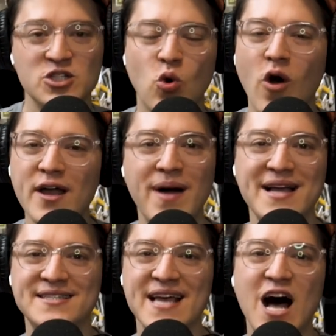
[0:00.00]
Join
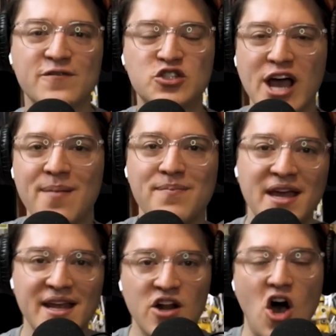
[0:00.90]
myself, Gem
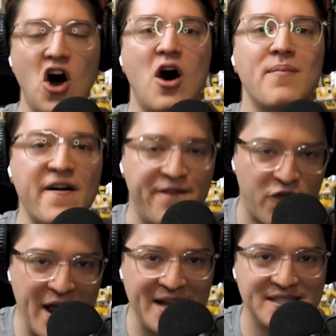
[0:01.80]
Mint, and all my
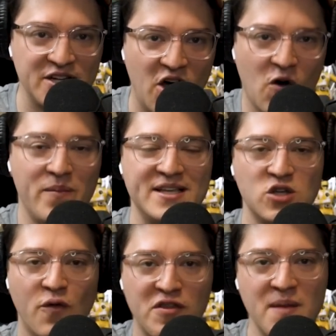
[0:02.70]
friends and homies
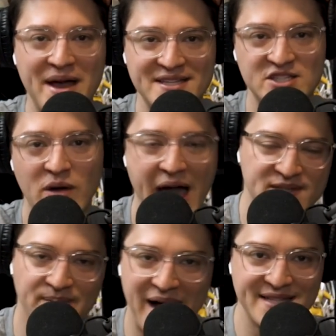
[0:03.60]
over on the best new
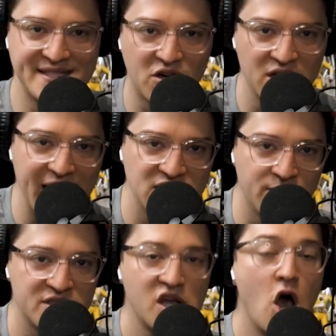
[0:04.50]
app to buy and sell
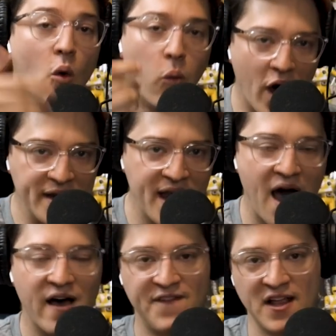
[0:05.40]
collectibles
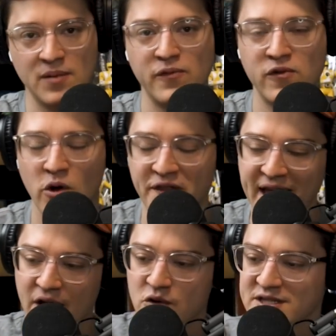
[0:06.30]
whatnot available for both
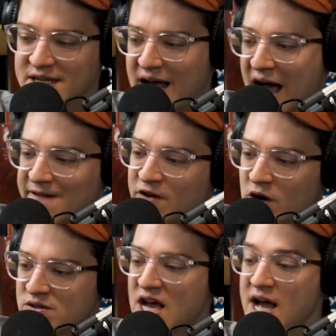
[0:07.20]
Androids and
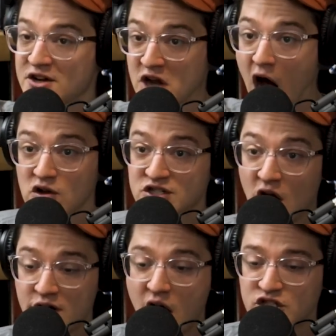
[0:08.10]
iPhones. Dollar
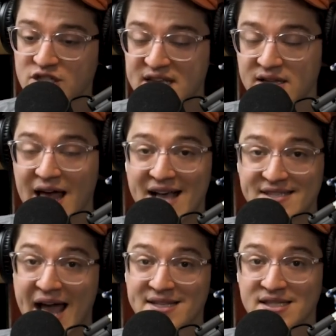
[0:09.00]
start auctions that
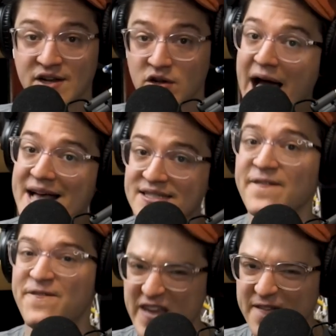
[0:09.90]
last as little as
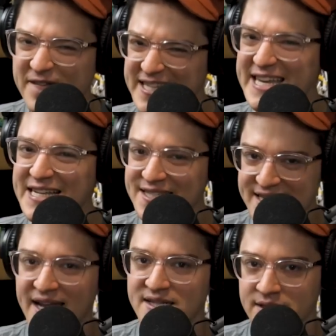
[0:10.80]
15
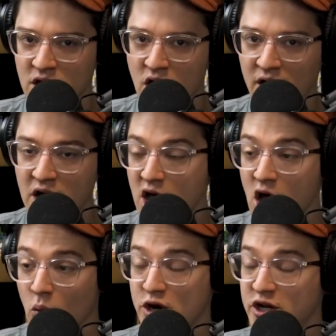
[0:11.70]
seconds long.
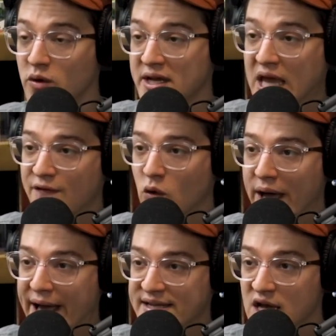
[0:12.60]
We're doing
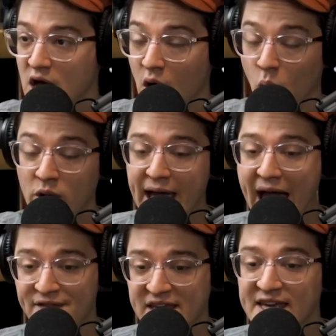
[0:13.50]
giveaways. We
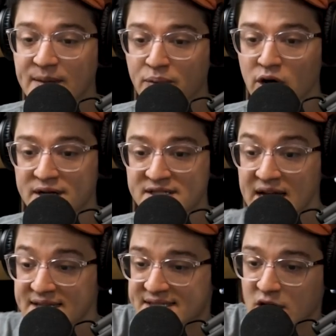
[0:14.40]
have key books,
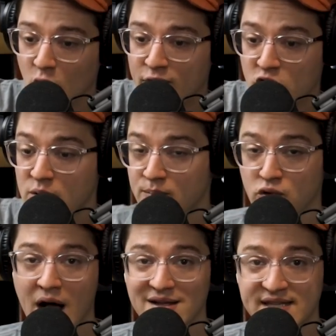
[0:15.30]
Silver,
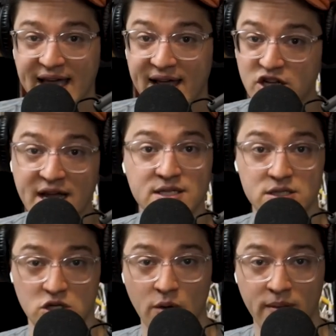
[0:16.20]
Bronze Age, and
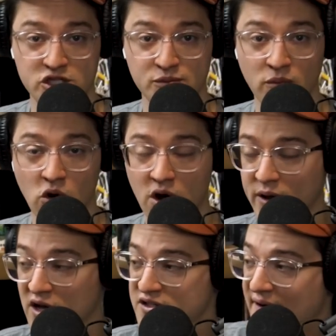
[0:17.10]
so much more.
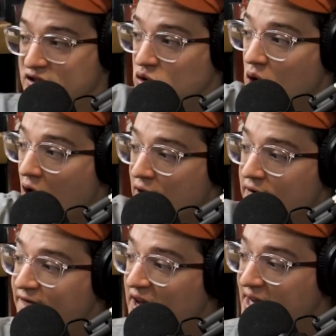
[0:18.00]
We also have two
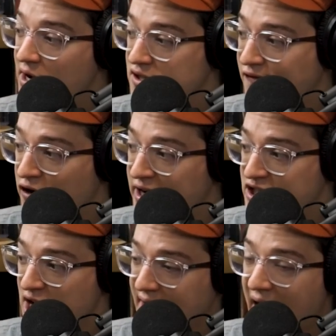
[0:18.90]
other videos for you to
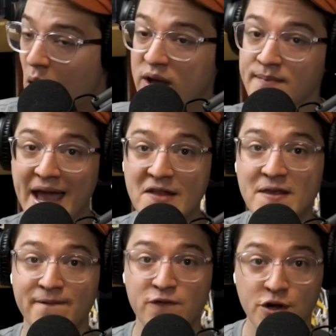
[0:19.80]
check out. We made
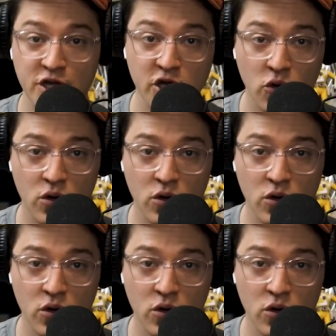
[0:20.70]
them for you.